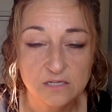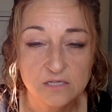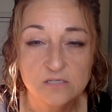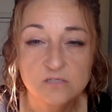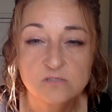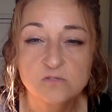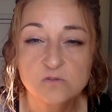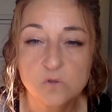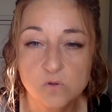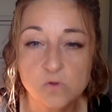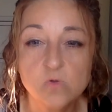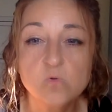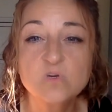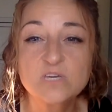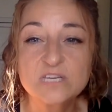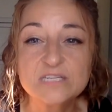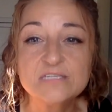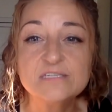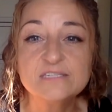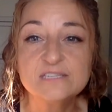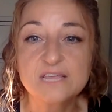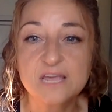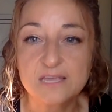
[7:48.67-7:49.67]
so you
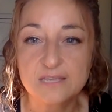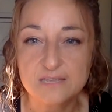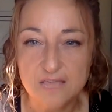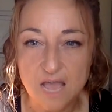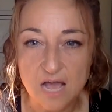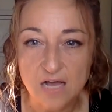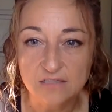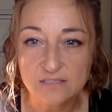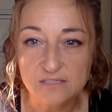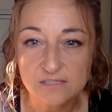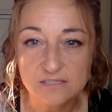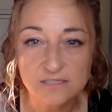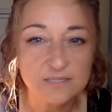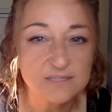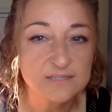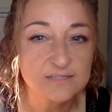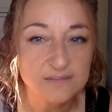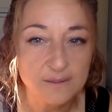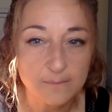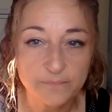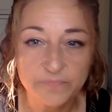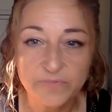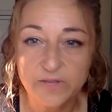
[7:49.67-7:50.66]
can say yes to
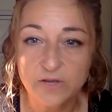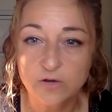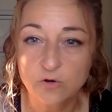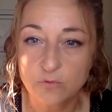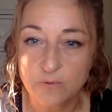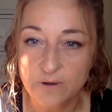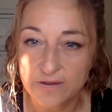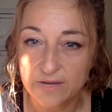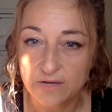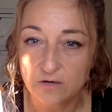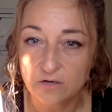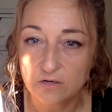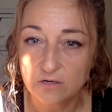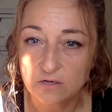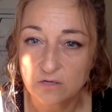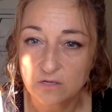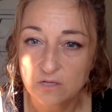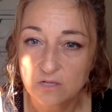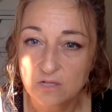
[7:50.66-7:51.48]
something greater?